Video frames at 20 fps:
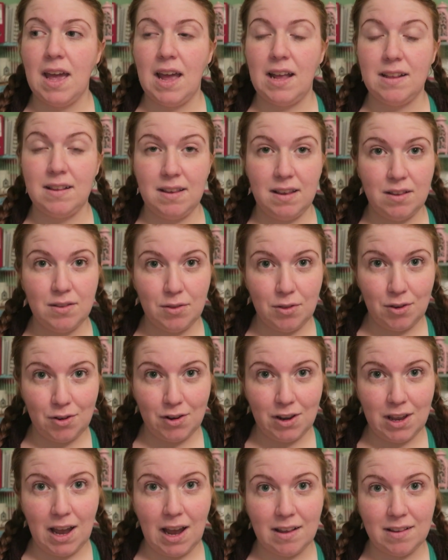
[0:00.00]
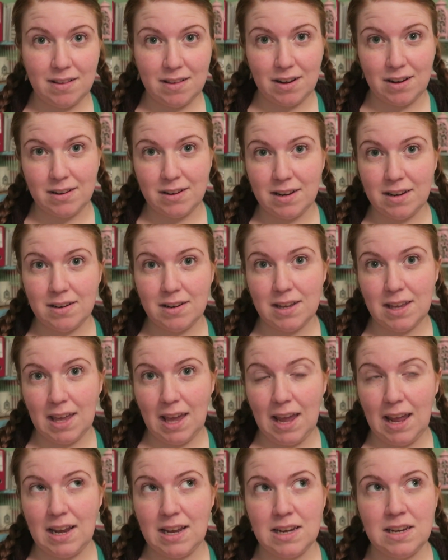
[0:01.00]
And season three has started
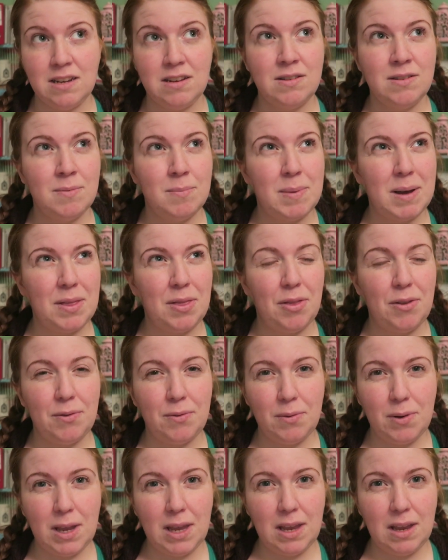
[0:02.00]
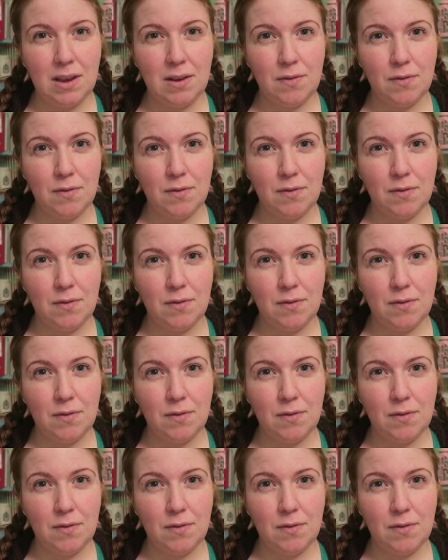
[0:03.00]
again about three,